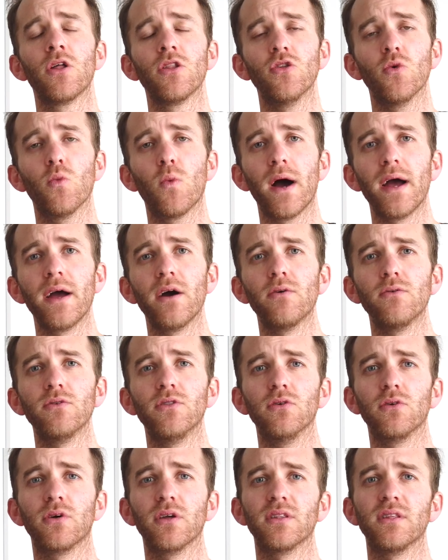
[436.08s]
the way I
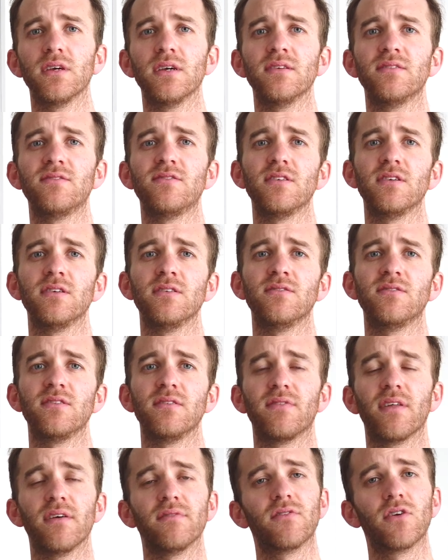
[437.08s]
would look at this is
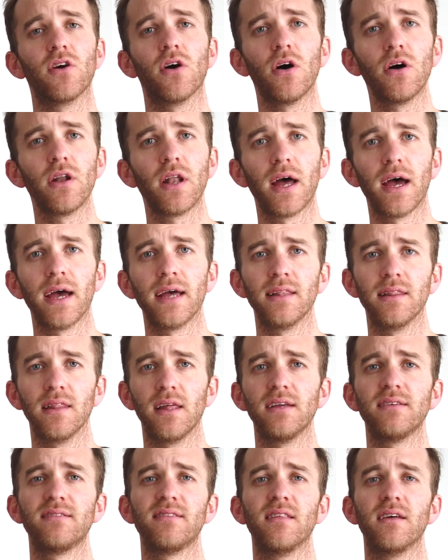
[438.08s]
if they've got a
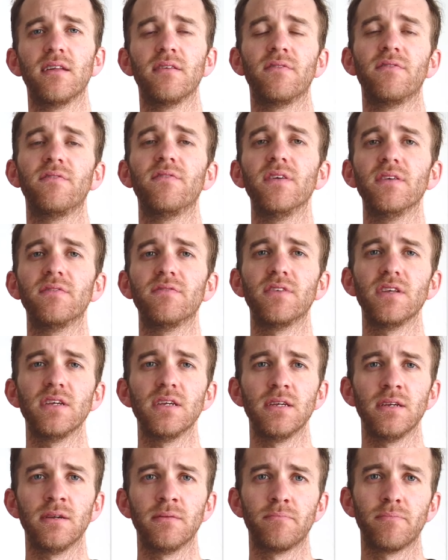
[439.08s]
less than
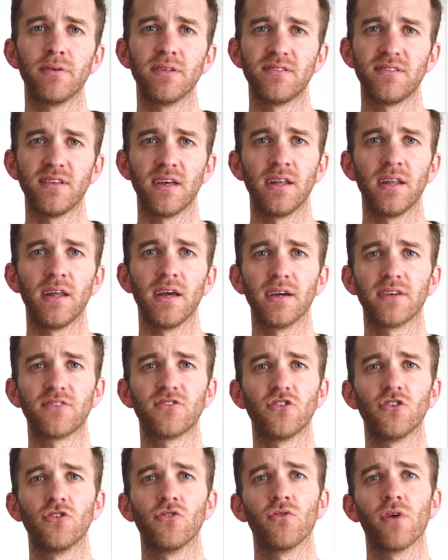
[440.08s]
50%
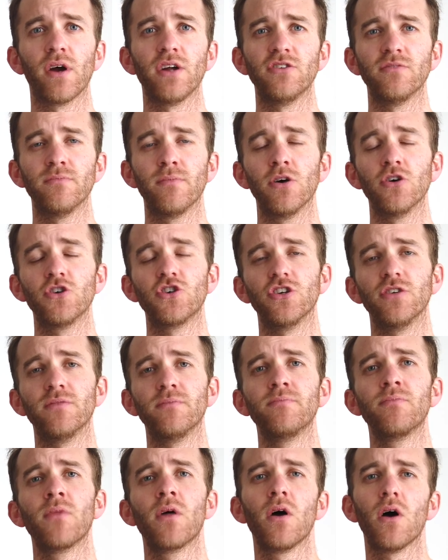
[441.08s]
external range of
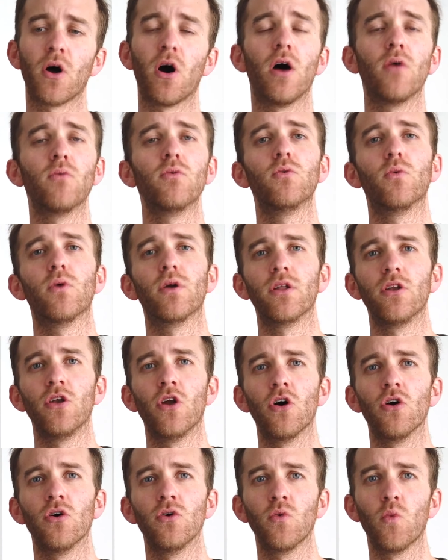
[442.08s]
motion, I would want to
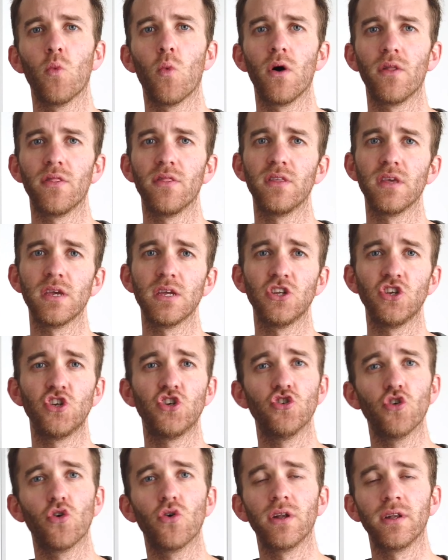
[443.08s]
know what the
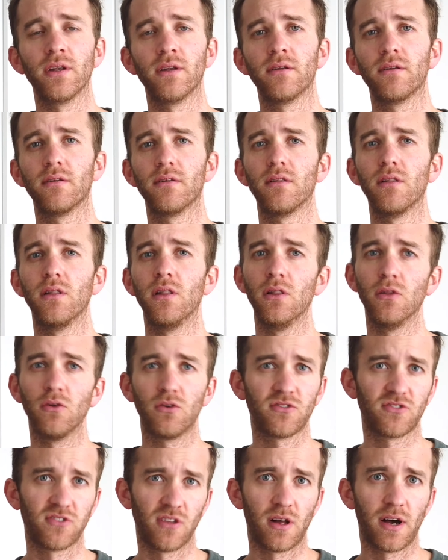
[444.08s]
joint
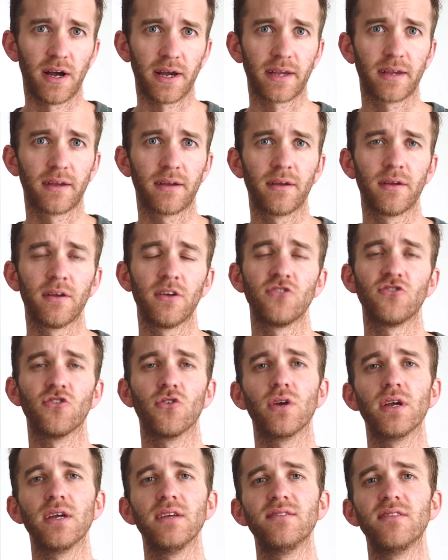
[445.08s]
looks like.
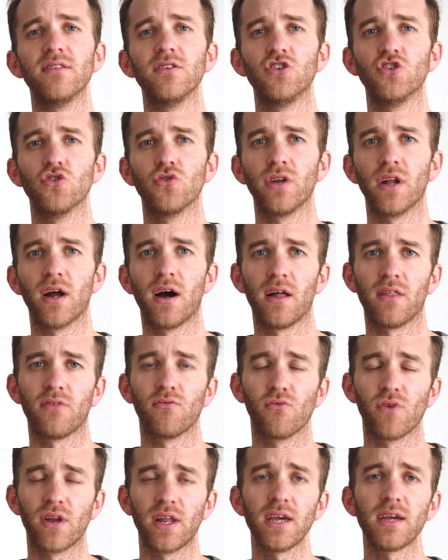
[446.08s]
So is the joint
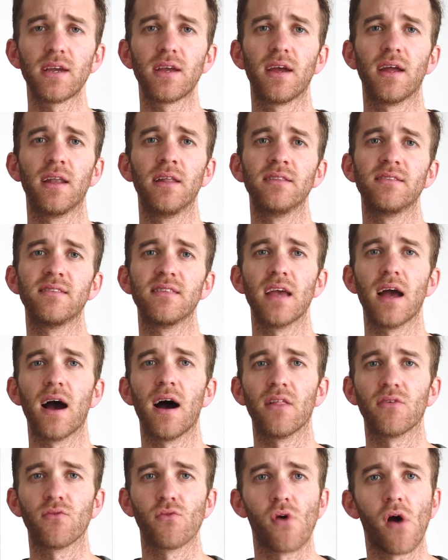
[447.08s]
arthritic and it's the
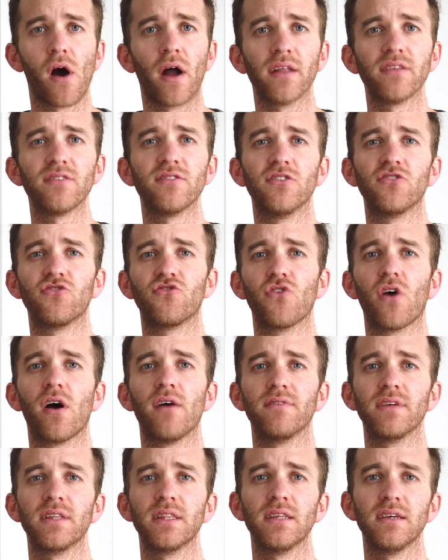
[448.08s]
arthritis that's
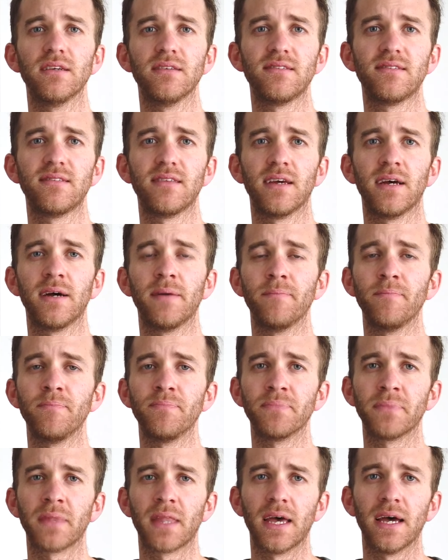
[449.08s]
driving this
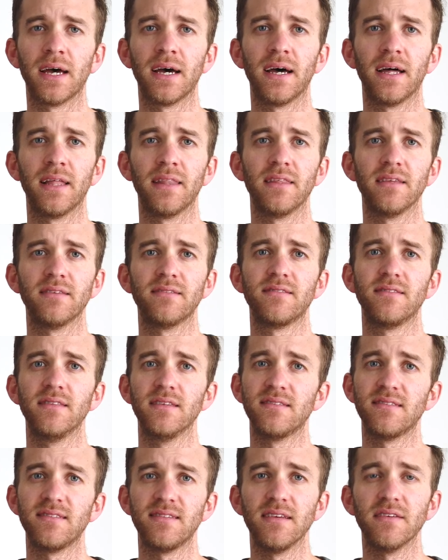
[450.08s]

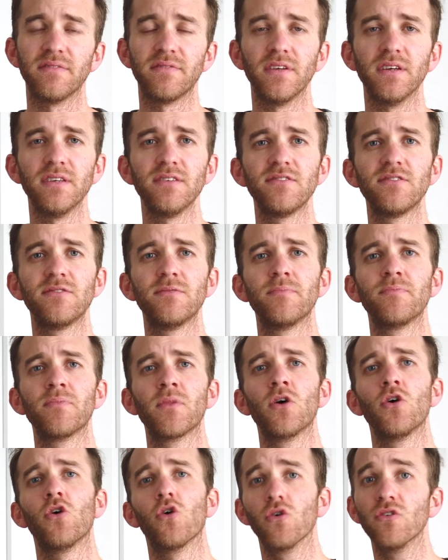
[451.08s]
this stiffness?
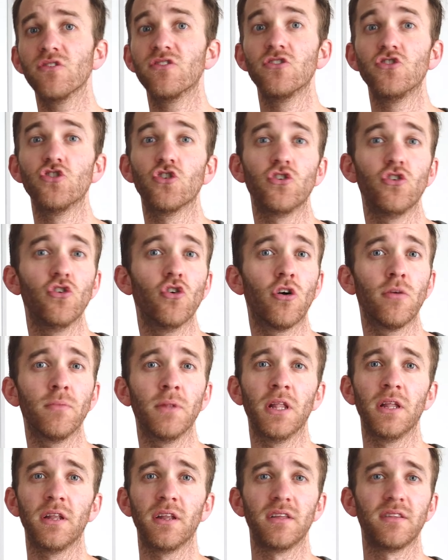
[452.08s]
Or is the joint
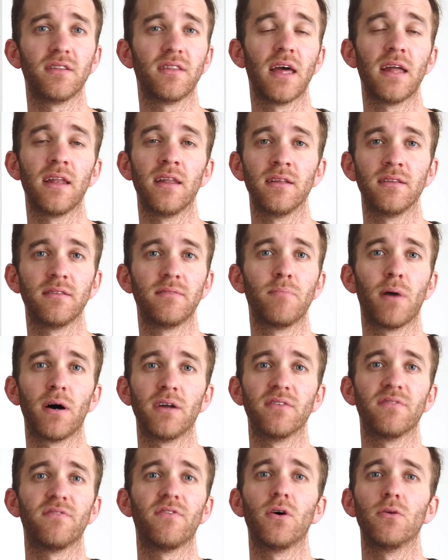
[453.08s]
normal and then it
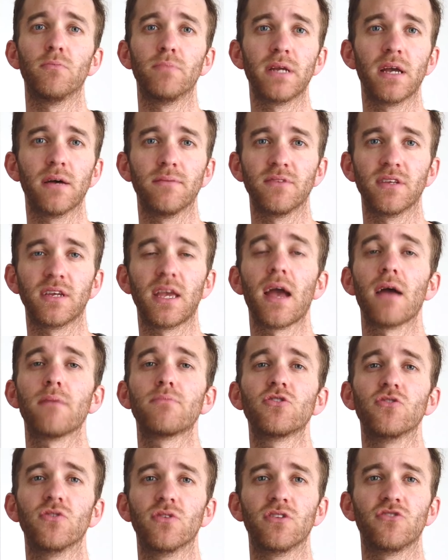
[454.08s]
by default becomes a
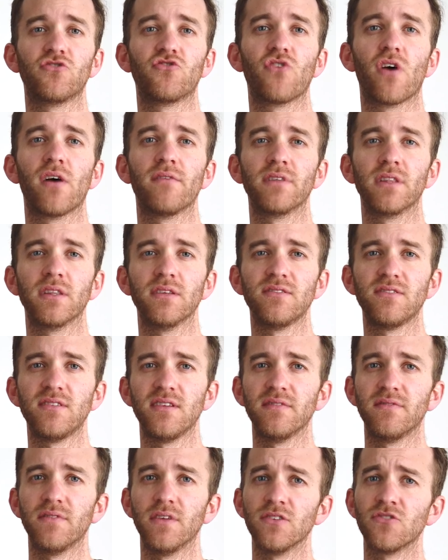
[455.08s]
capsule that's driving this
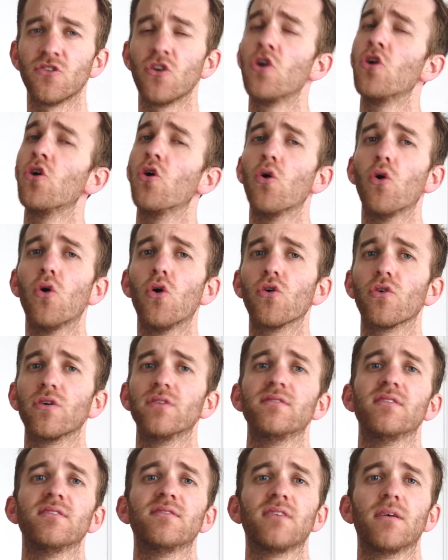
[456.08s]
stiffness? Or
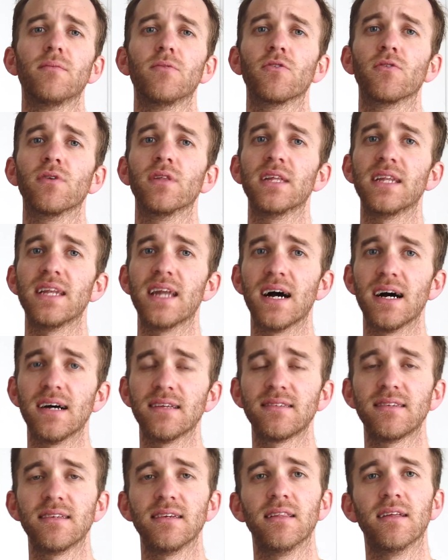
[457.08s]
is there something really
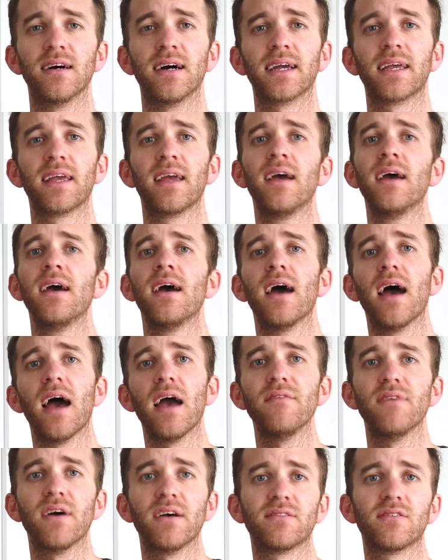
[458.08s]
nasty like
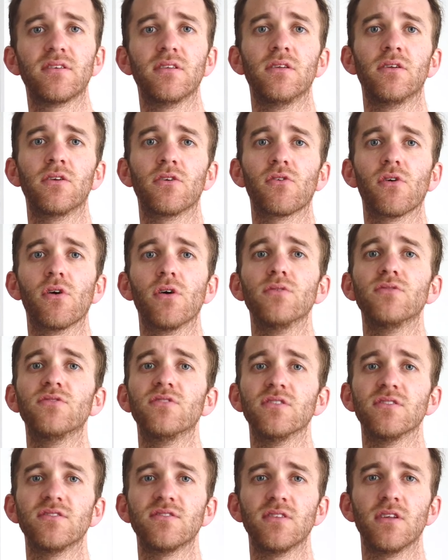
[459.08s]
avascular
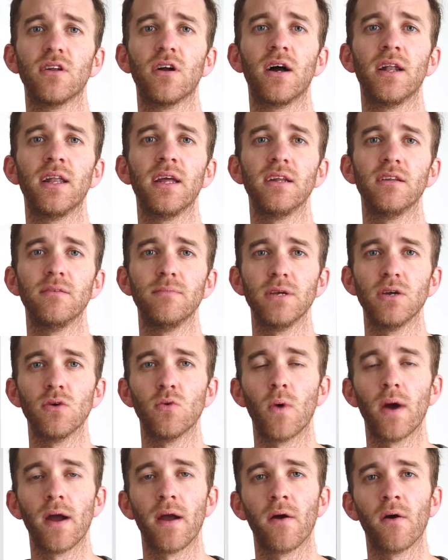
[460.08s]
necrosis that I need to be
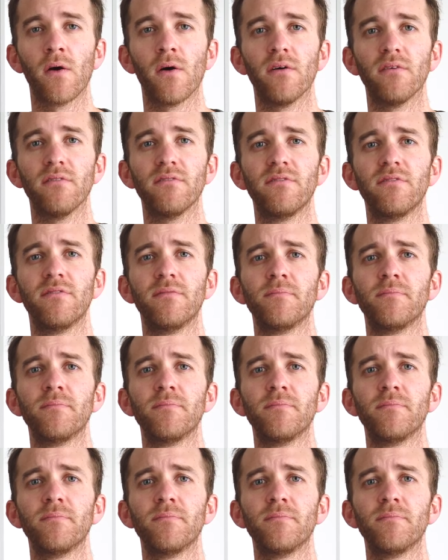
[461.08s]
aware of?